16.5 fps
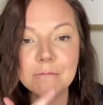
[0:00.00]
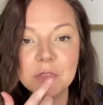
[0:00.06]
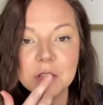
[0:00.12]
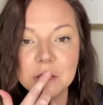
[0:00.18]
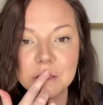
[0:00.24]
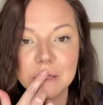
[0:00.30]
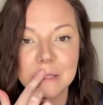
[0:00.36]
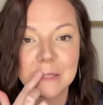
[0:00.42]

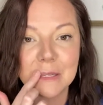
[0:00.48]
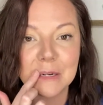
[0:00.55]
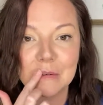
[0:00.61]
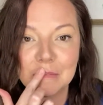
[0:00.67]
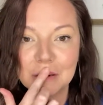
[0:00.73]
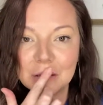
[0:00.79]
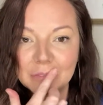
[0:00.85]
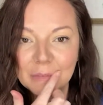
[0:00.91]
Just a little
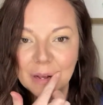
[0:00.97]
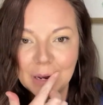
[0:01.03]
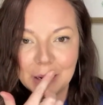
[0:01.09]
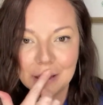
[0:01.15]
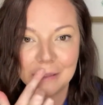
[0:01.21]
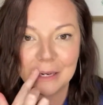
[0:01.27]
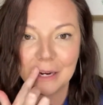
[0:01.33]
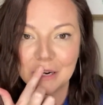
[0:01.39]
bit of a
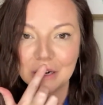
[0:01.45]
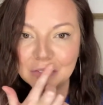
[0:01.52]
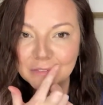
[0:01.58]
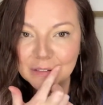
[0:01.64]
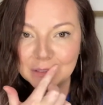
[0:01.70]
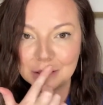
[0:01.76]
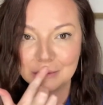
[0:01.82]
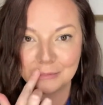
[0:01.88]
highlight off
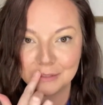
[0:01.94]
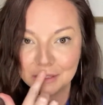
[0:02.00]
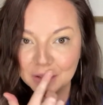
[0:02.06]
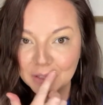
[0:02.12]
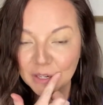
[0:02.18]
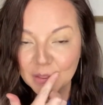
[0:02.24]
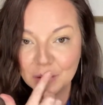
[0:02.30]
my lips area